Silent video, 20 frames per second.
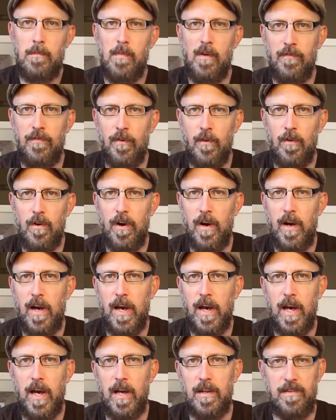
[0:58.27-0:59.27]
before
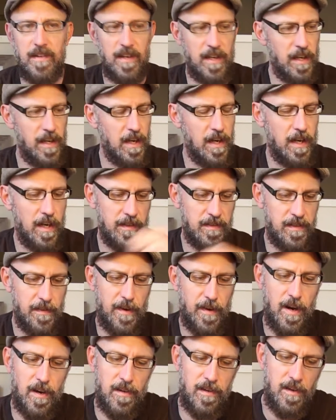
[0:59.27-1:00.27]
I had the
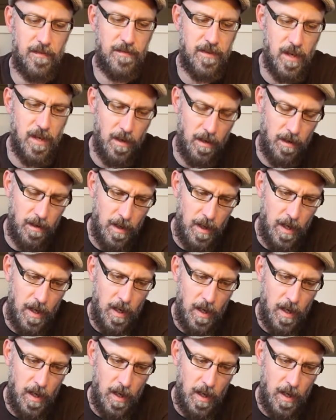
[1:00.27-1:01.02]
700 Teef channel